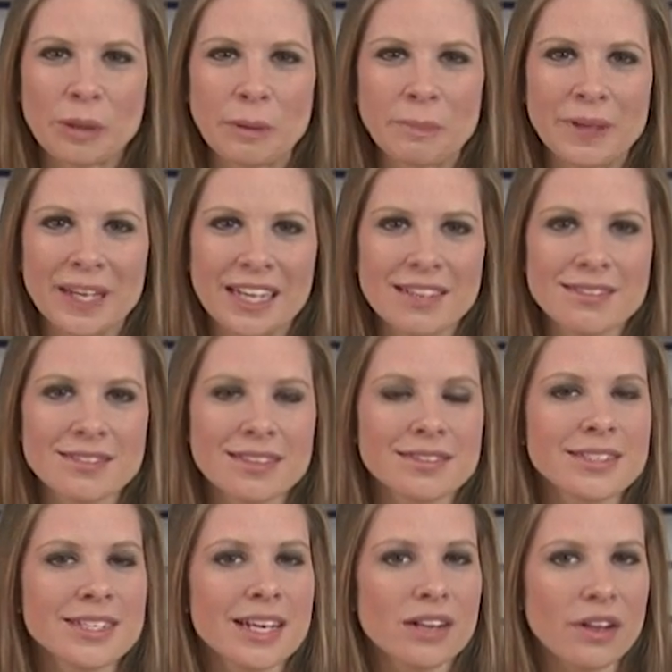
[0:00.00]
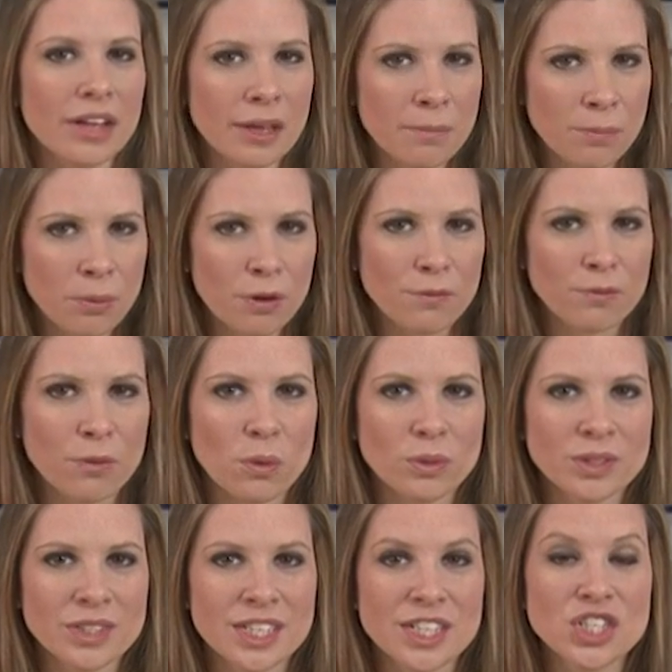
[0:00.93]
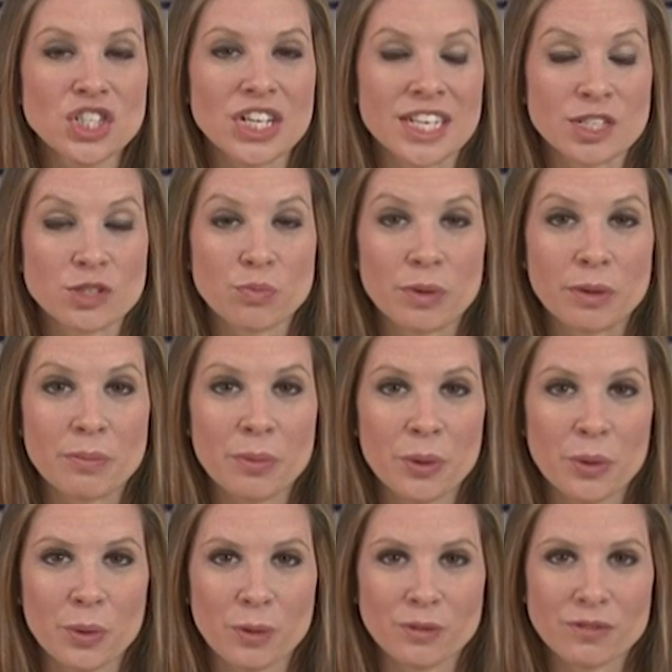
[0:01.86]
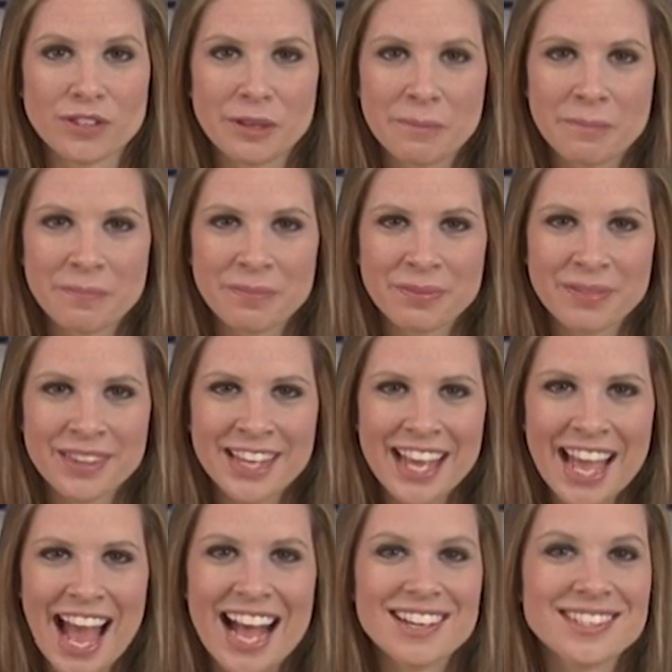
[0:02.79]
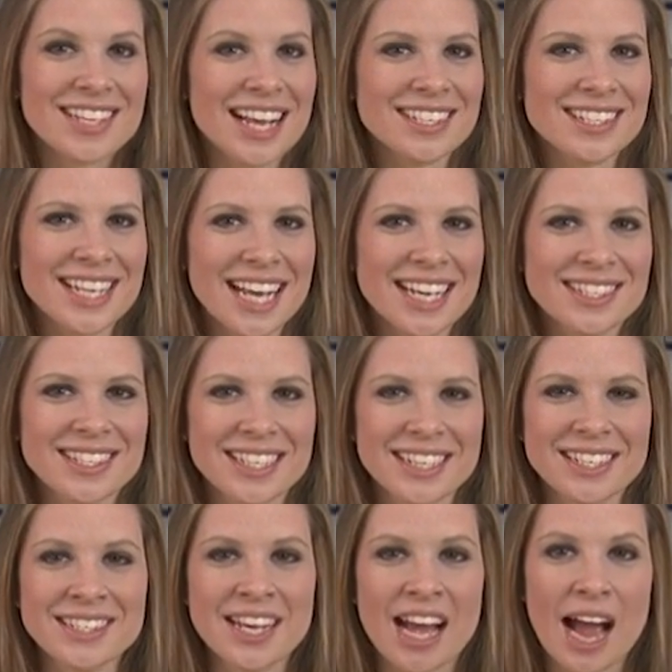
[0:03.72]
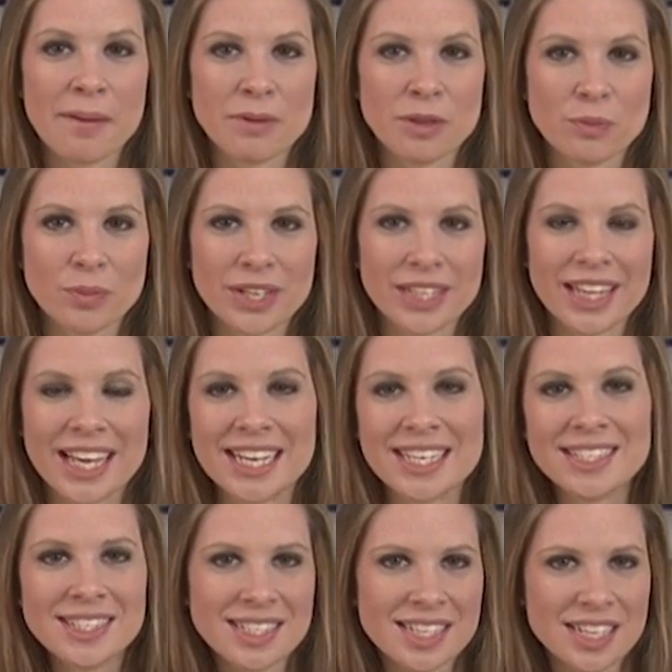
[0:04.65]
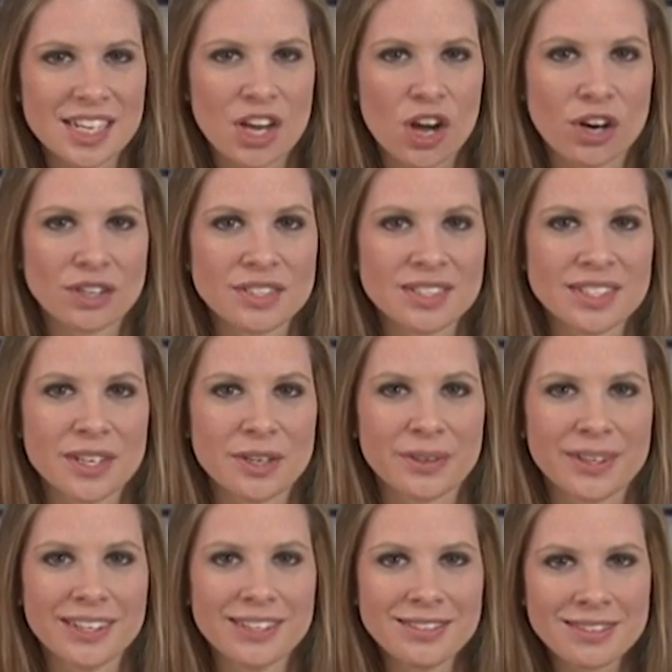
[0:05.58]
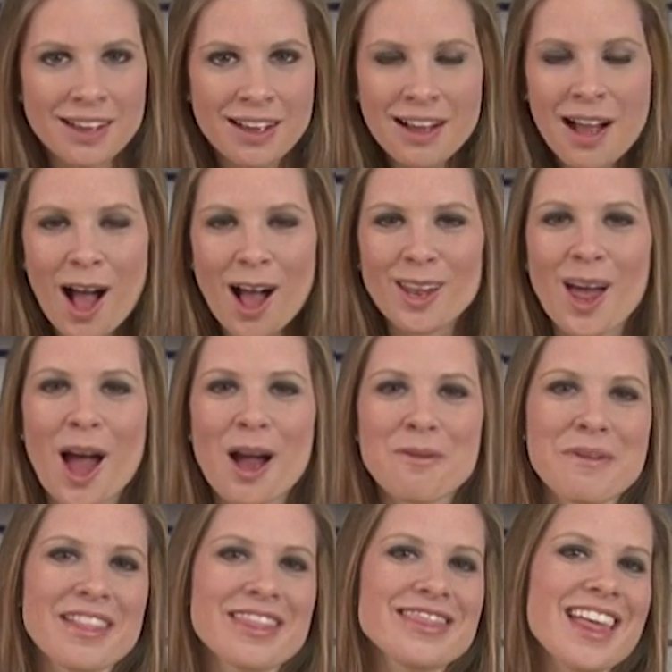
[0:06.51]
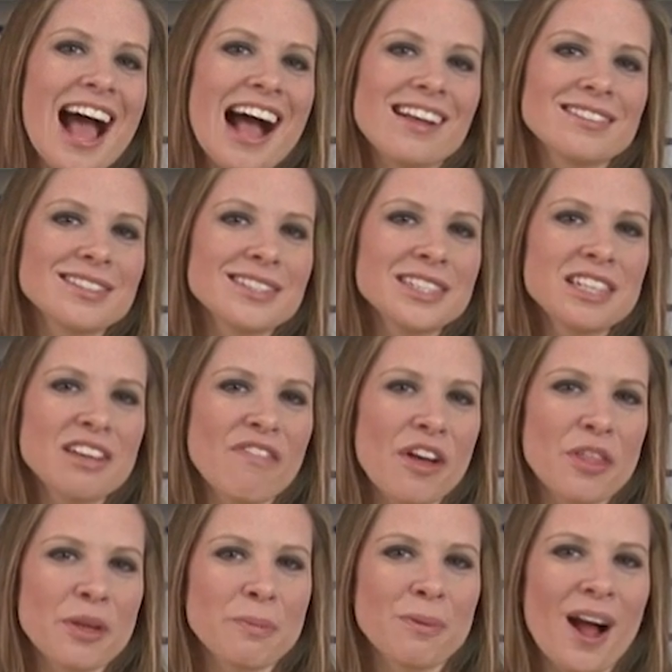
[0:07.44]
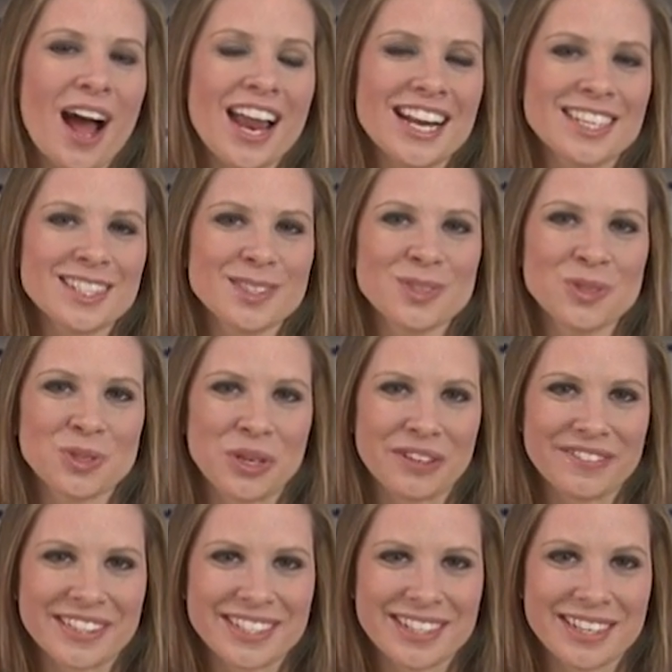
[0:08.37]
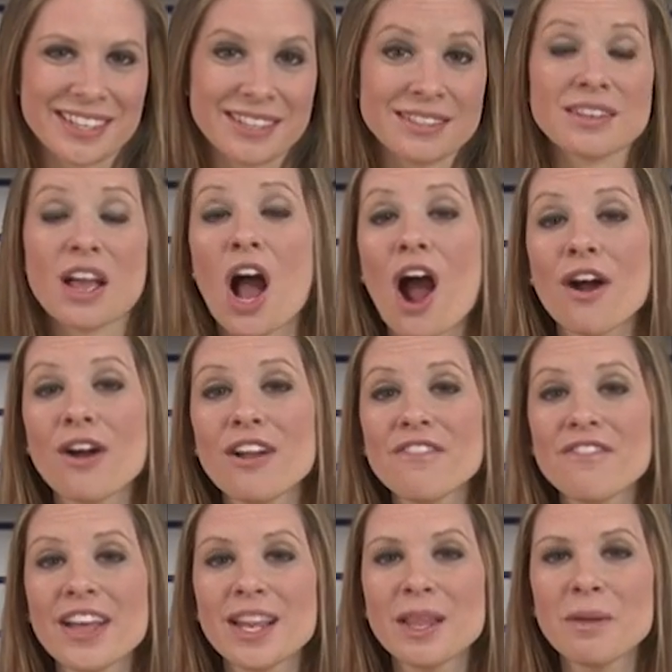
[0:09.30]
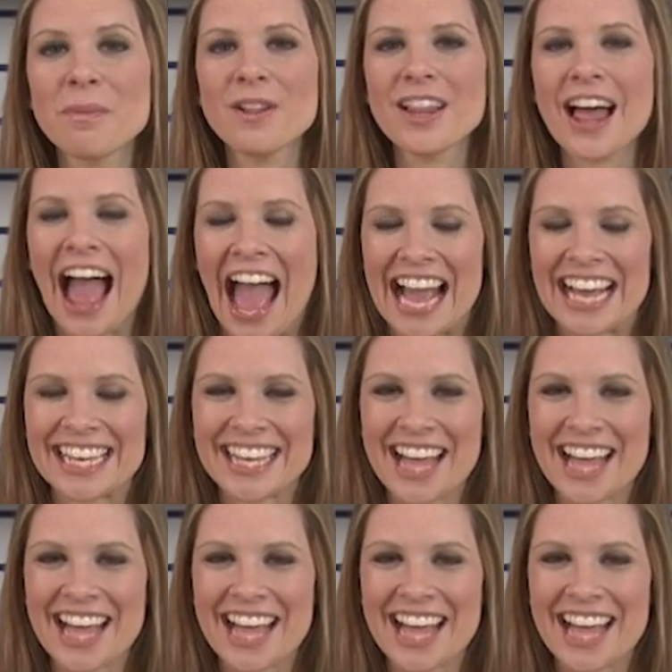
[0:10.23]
repeats until input voltage is removed. SSAC Timing Relays TDR series, along with thousands of other products and services, are available at